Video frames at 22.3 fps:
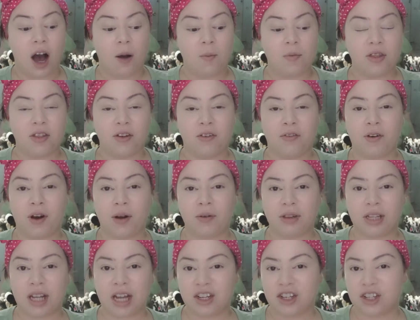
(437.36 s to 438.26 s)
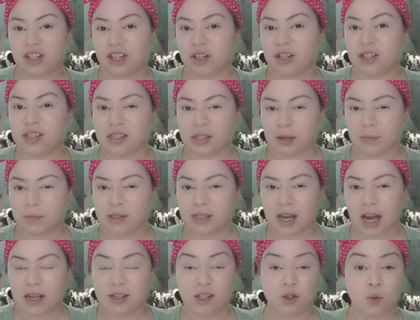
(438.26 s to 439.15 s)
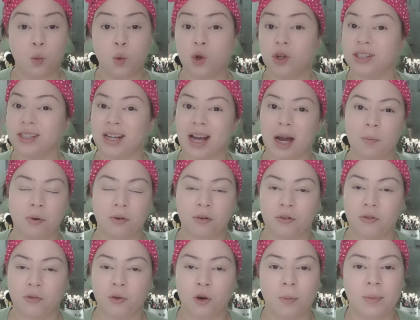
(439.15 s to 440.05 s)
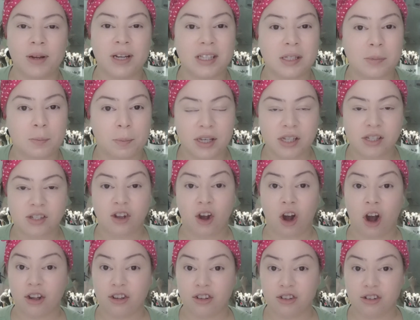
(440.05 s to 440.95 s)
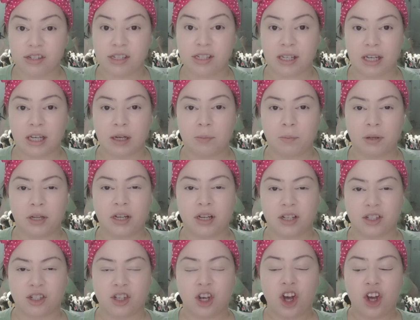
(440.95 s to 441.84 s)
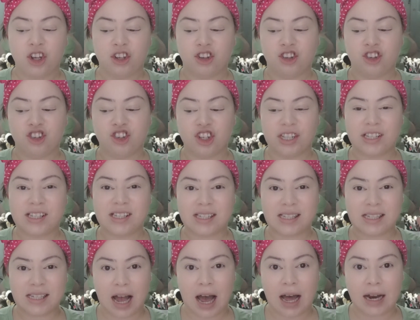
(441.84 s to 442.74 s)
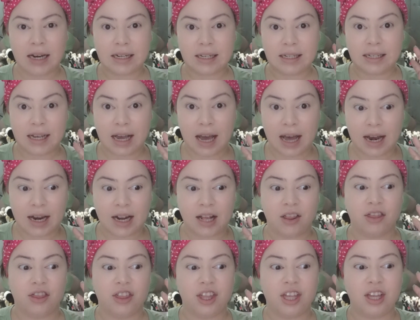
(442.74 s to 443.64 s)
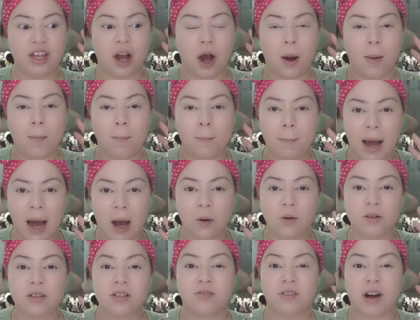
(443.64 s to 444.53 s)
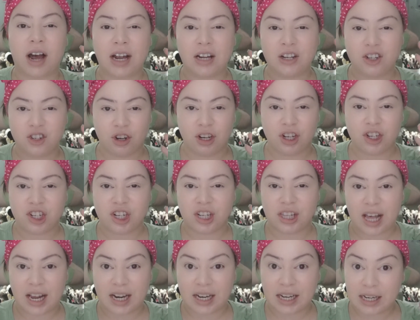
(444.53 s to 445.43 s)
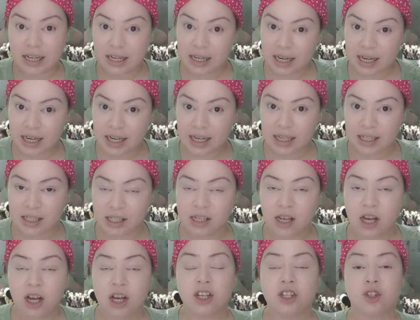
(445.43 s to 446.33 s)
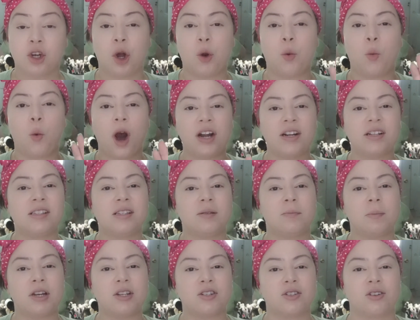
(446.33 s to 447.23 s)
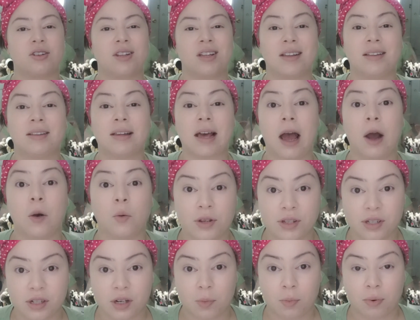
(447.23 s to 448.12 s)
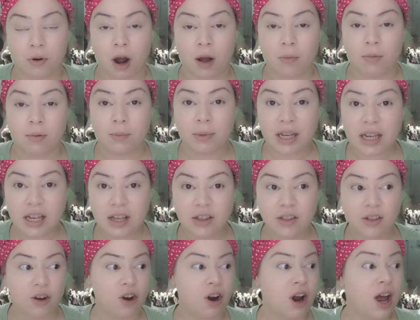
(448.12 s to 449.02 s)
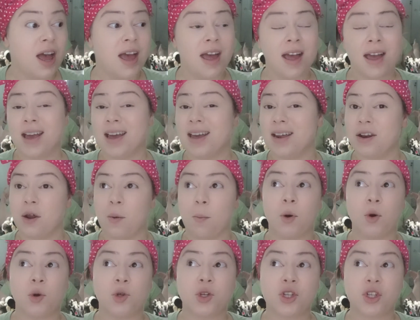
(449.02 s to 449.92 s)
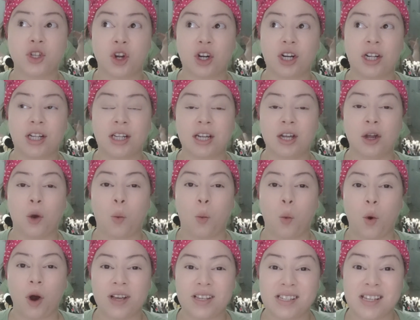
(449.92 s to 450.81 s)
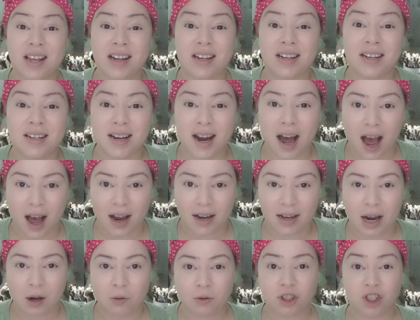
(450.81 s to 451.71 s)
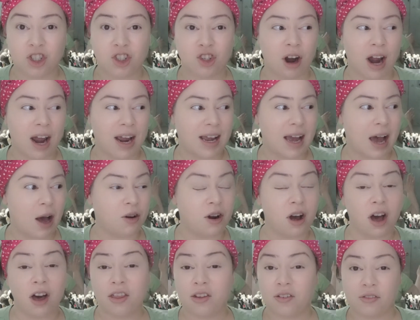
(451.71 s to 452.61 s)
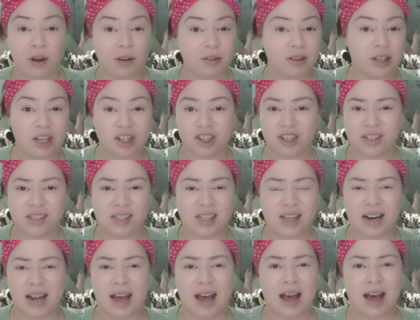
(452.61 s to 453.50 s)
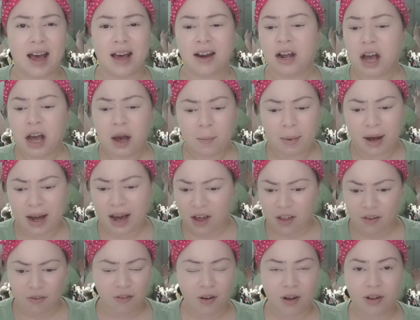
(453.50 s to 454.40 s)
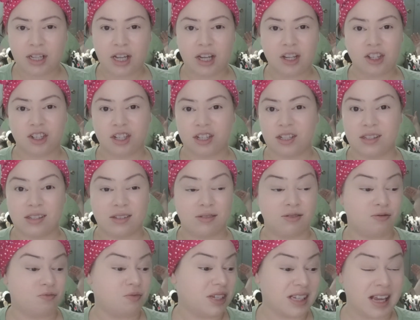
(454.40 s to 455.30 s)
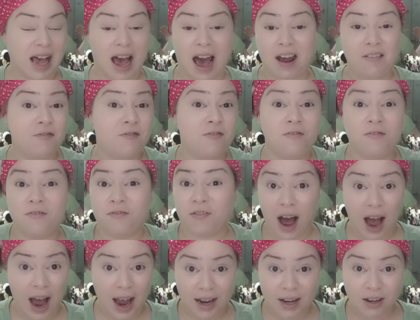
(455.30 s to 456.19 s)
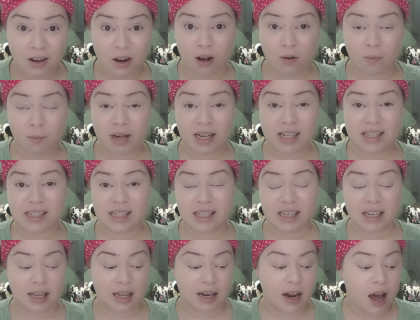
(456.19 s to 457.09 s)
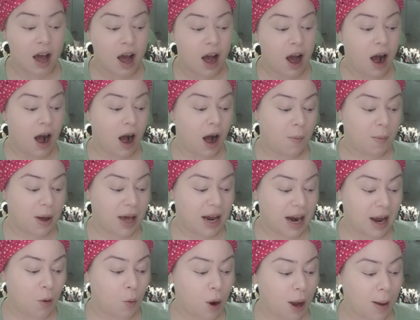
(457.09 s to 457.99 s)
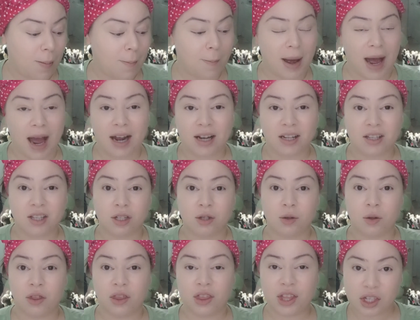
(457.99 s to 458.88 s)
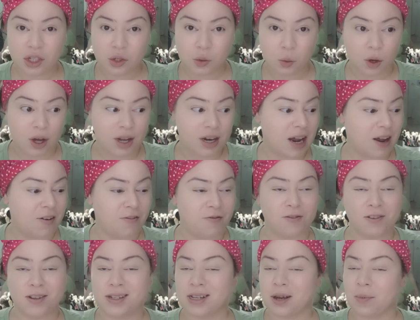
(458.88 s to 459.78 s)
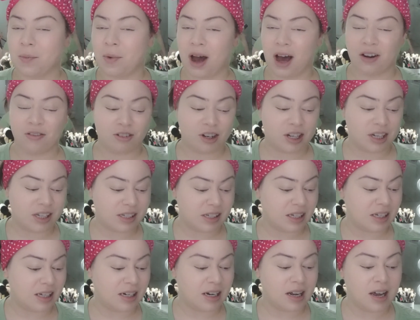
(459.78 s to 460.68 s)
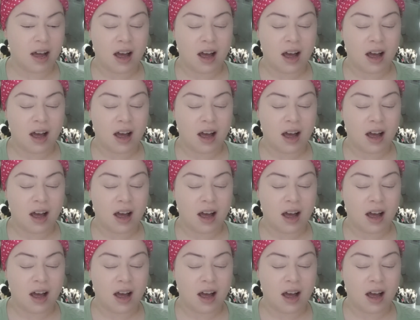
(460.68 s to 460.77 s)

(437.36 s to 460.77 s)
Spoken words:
the foundation sometimes will not perform its best on your skin because you're just not getting the amount of hydration that it needs. So I wanted to make sure that that wasn't a problem either. It most certainly was not. I was trying out other foundations that I had. My other foundations sat fine on my skin, and I went back to this one, and for some odd reason